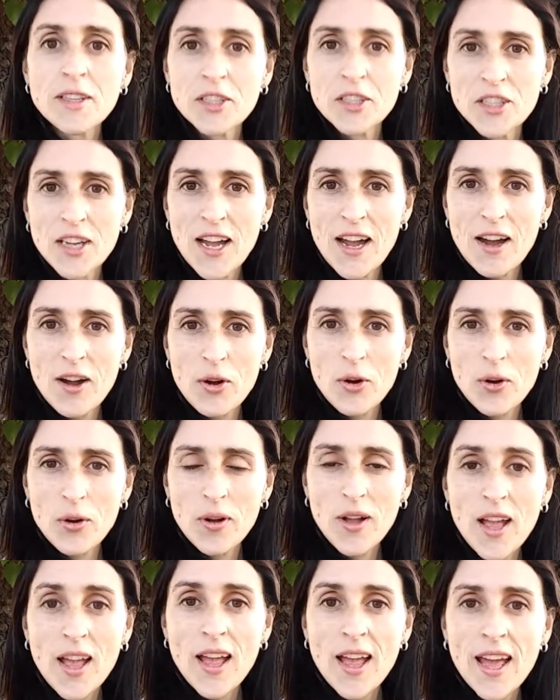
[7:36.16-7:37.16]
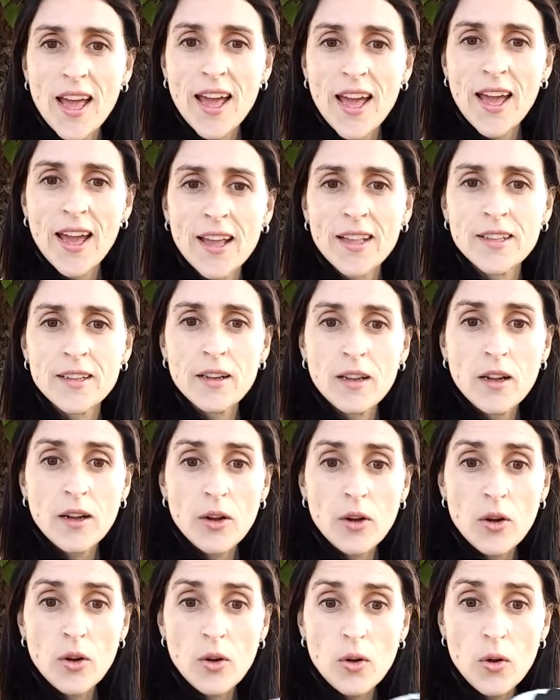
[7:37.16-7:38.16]
Ciao! And
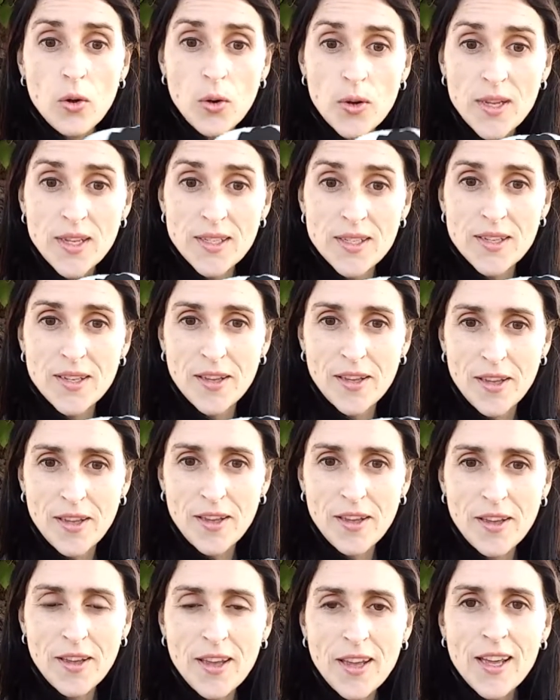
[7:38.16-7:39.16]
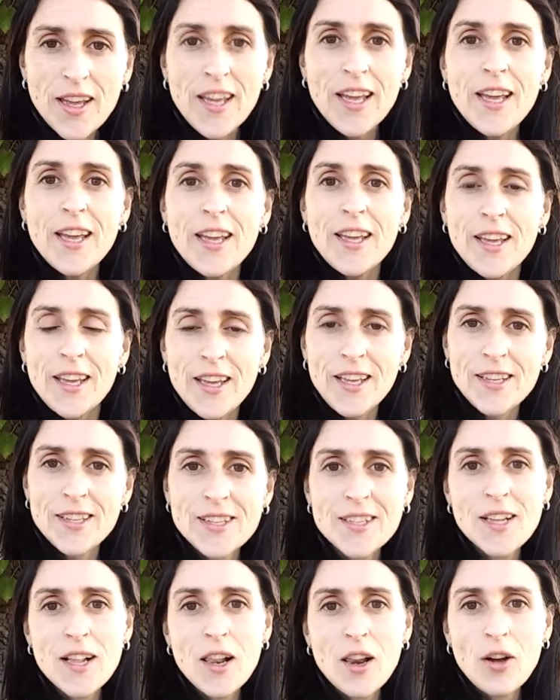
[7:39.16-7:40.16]
who is he? He
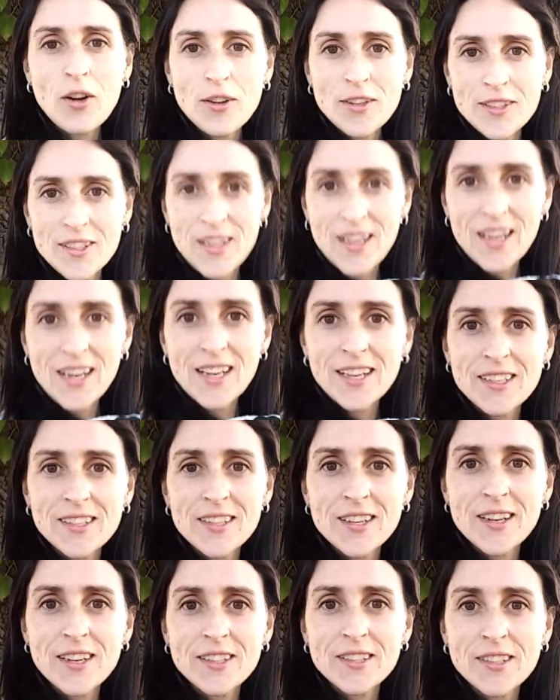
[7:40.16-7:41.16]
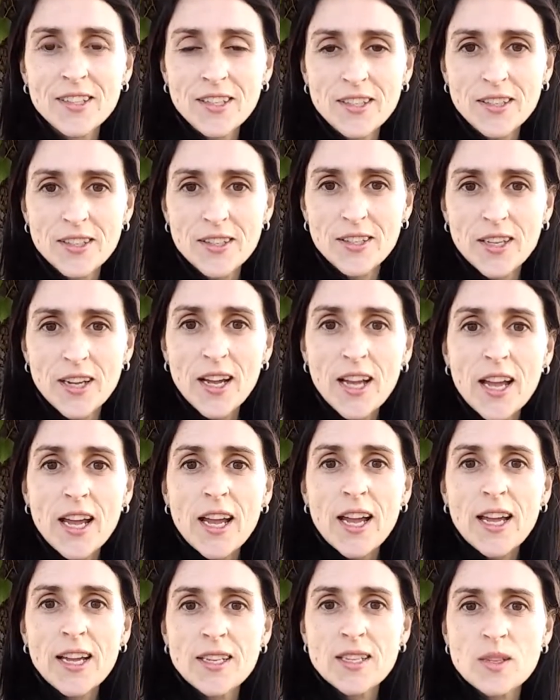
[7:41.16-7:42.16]
is the long-tailed tit,
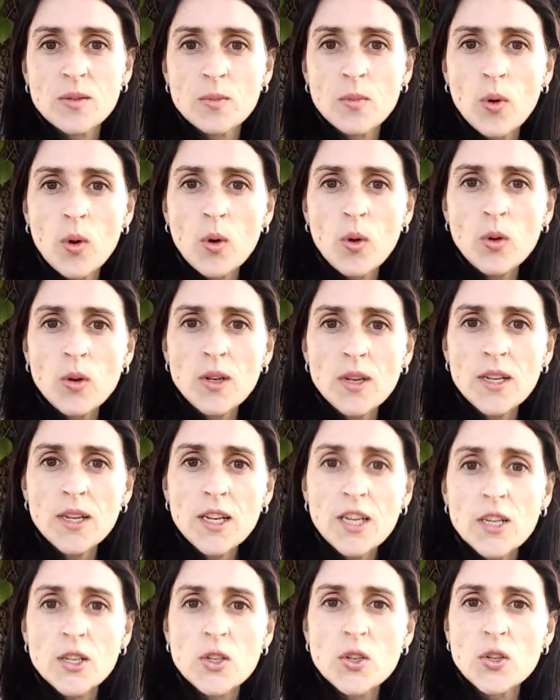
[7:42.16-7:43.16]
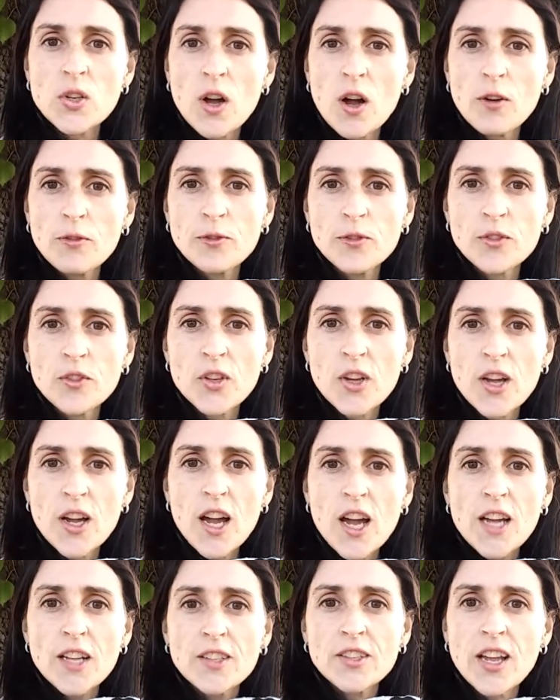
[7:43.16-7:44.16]
a small, soft,
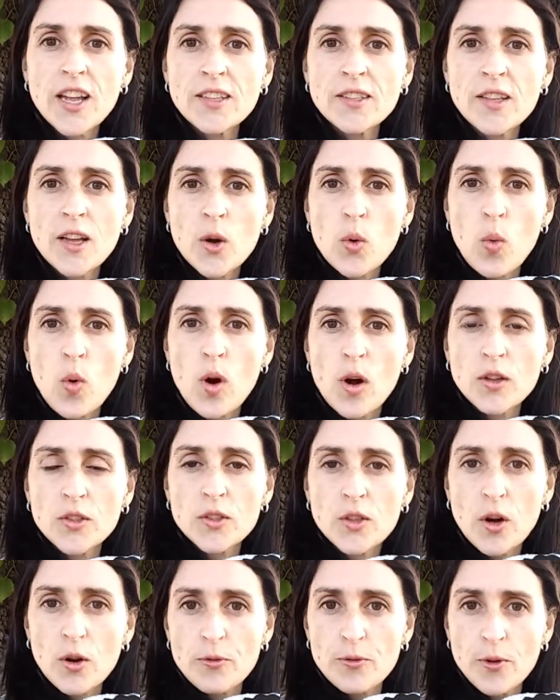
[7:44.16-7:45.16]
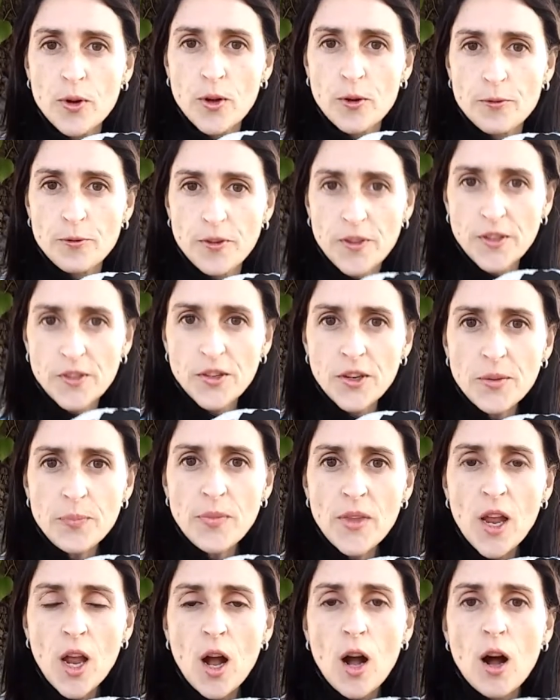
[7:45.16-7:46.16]
tender wad of feather
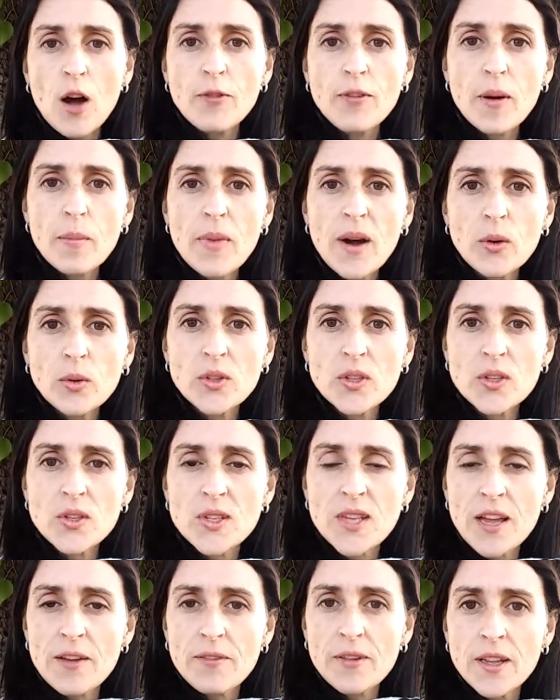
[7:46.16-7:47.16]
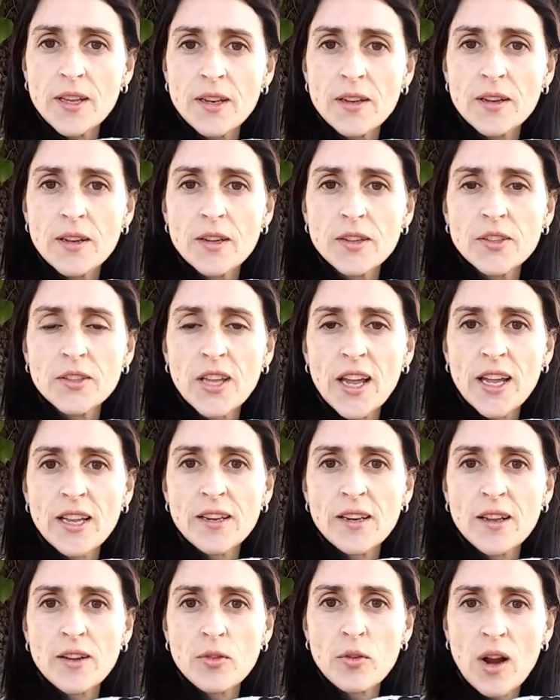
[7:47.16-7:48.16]
of about
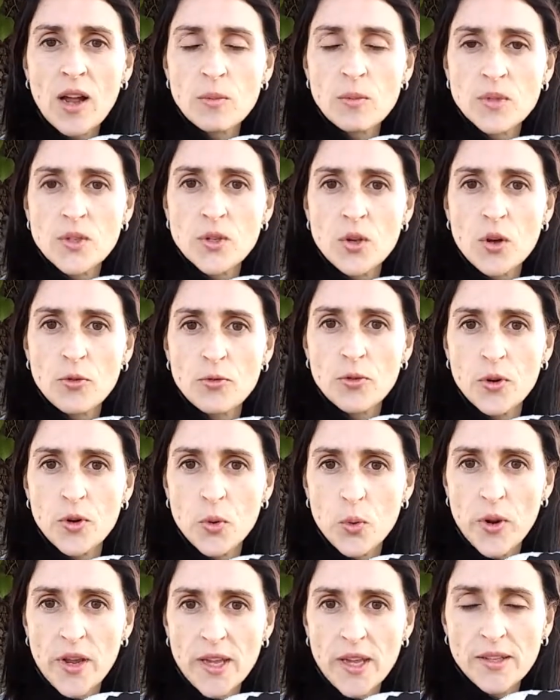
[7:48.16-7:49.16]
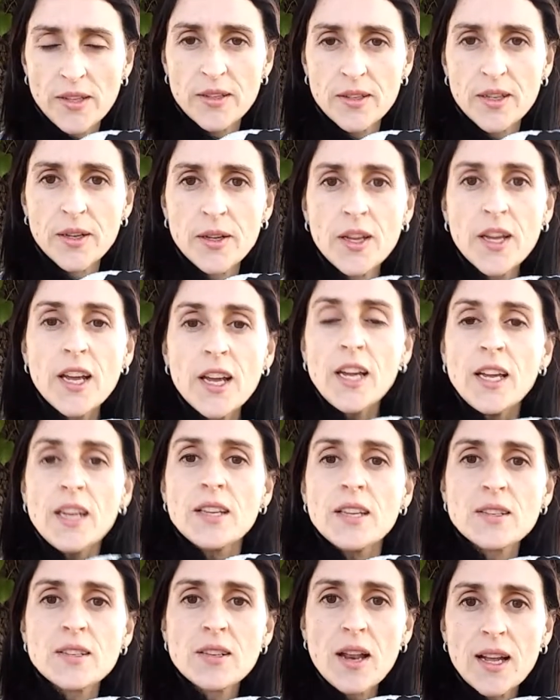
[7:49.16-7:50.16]
7–10 grams of weight.
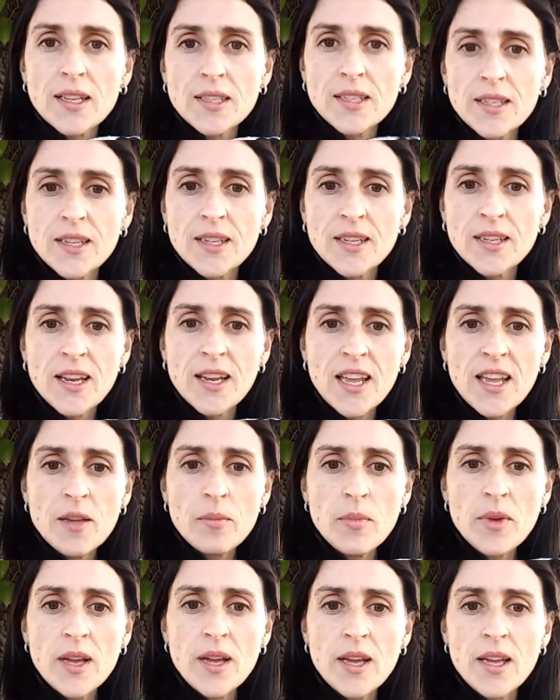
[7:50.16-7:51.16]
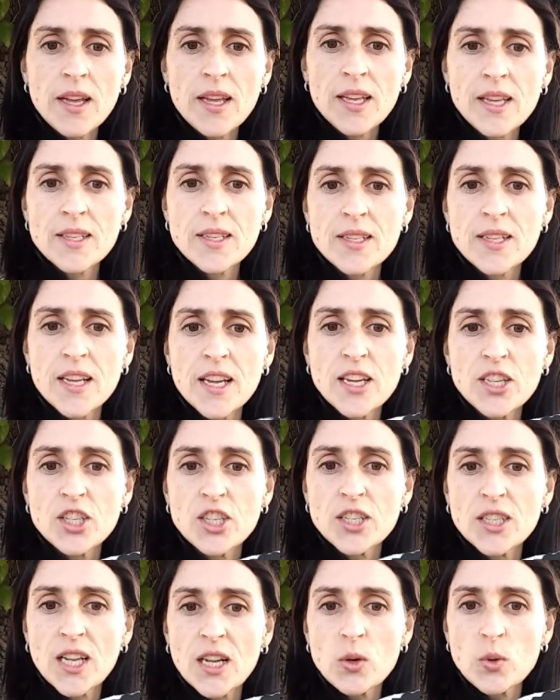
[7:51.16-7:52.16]
His Latin name is
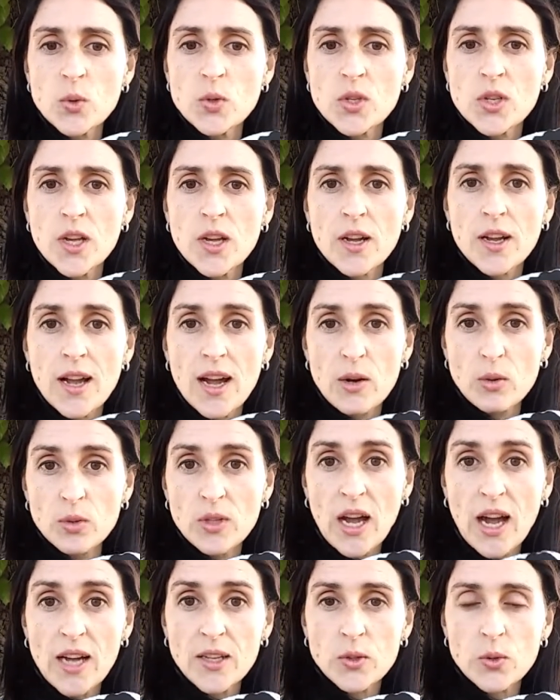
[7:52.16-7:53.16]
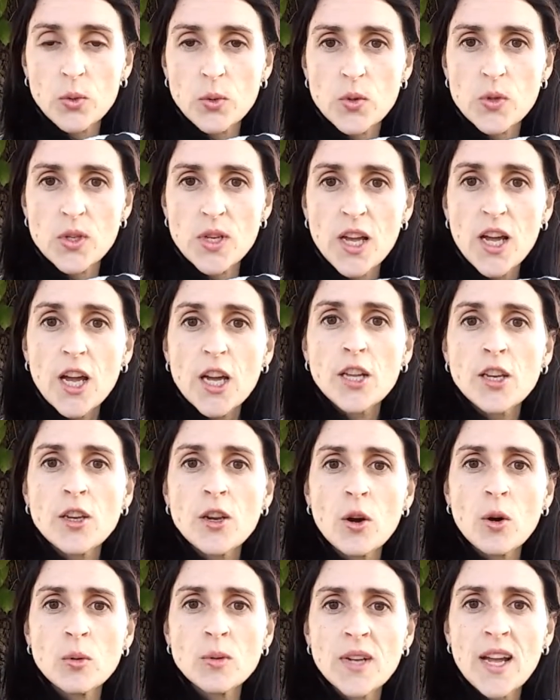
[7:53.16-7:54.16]
Aegitalus caudatus,
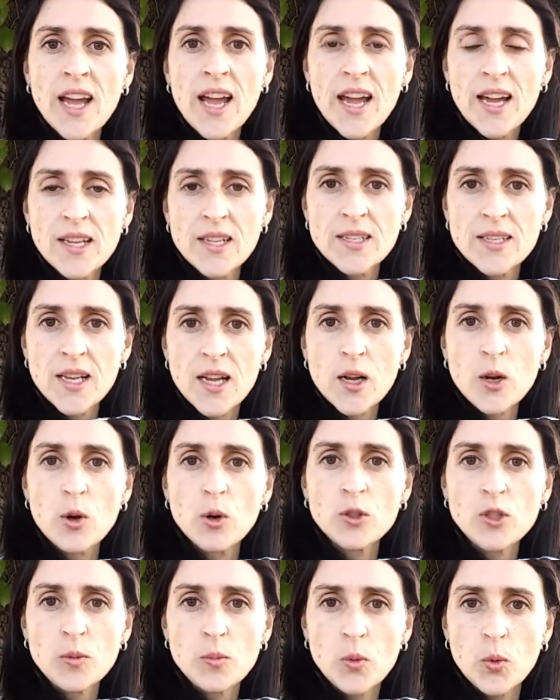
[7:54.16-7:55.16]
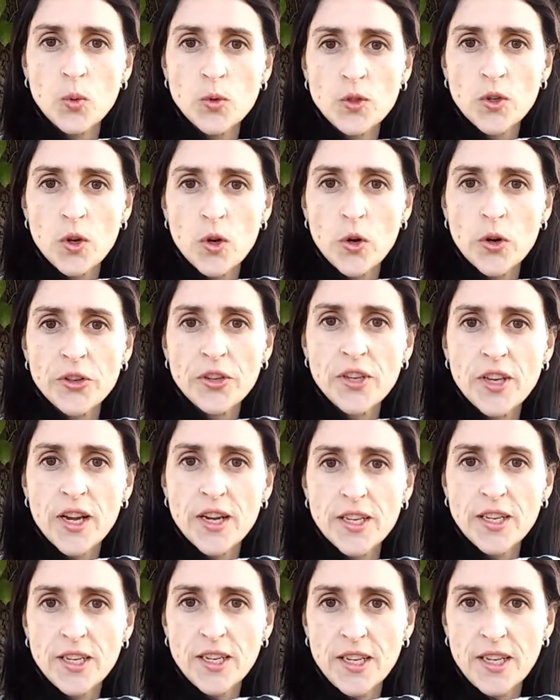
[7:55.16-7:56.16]
known as codibugnolo here
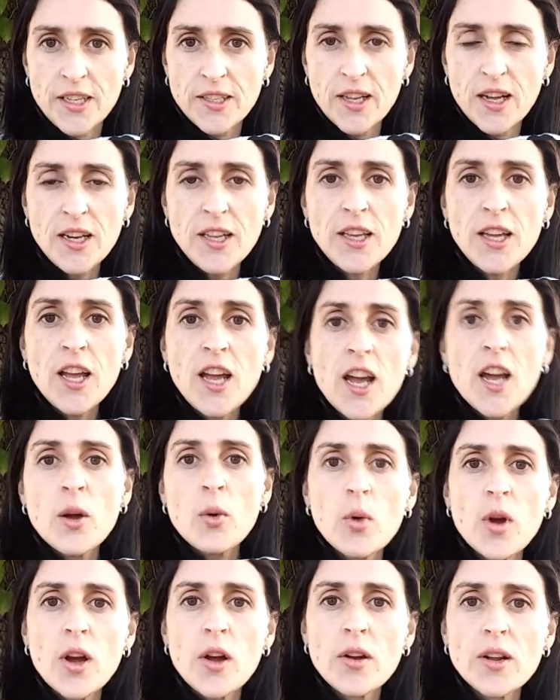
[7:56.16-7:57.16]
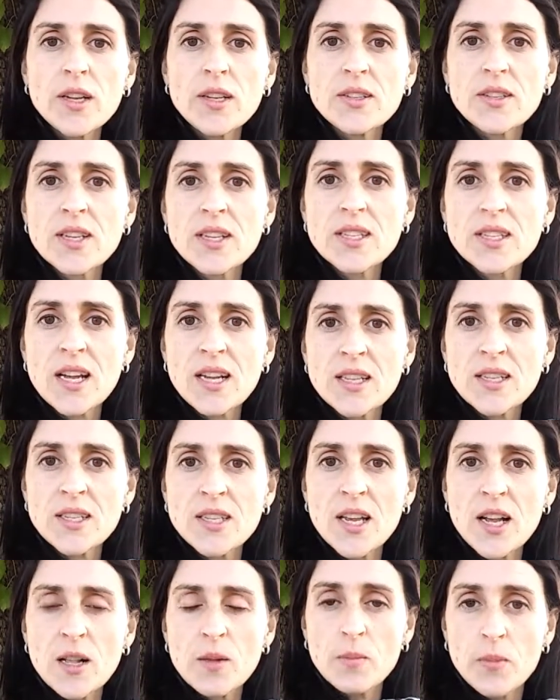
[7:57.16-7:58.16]
in Italy, where is a
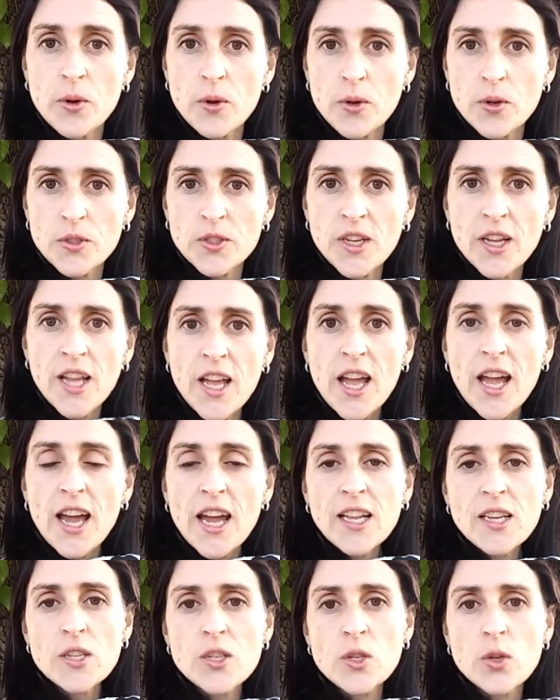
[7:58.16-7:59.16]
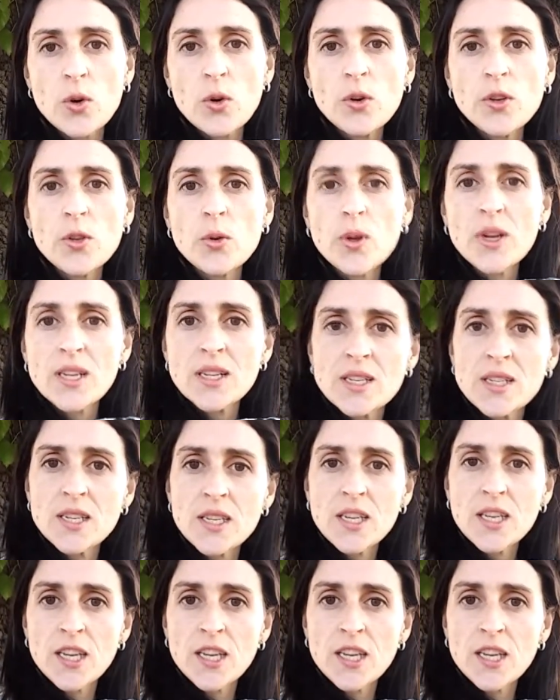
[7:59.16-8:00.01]
stanzial bird, and so you can see